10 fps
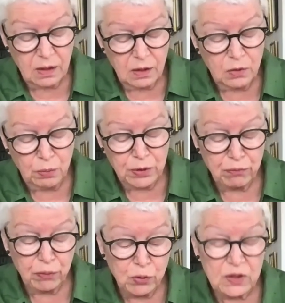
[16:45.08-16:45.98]
who were
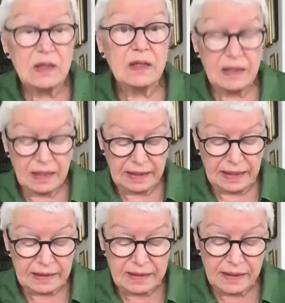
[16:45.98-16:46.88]
rooted in an
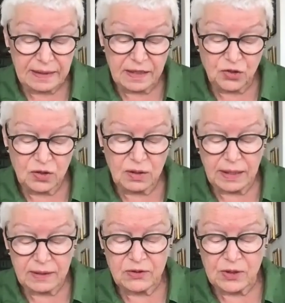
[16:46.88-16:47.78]
anti-national
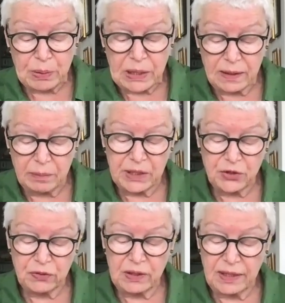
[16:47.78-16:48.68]

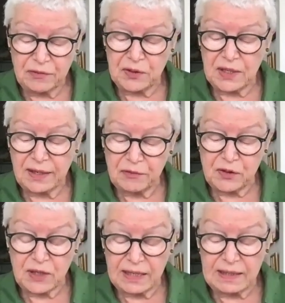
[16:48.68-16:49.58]
extra-parliamentary left
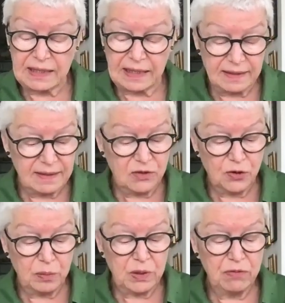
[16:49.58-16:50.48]
after and against
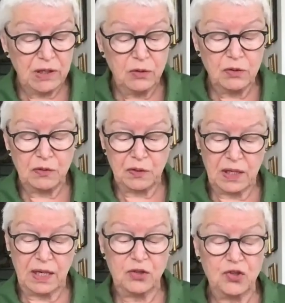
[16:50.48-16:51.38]
German
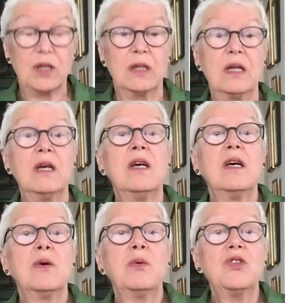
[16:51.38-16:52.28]
reunification,
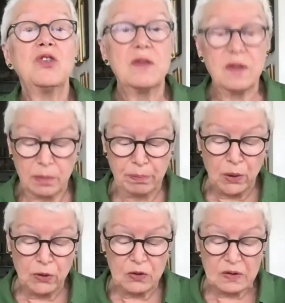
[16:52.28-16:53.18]
which is a
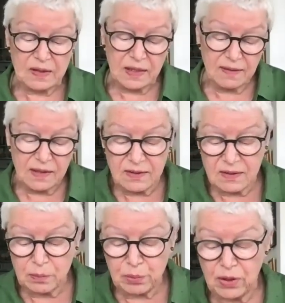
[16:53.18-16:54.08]
bonus that they
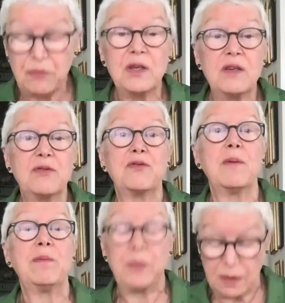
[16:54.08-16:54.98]
still profit
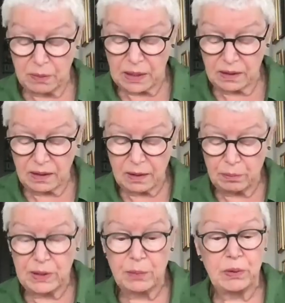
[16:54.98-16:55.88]
from among young
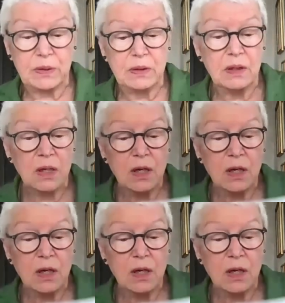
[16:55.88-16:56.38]
people,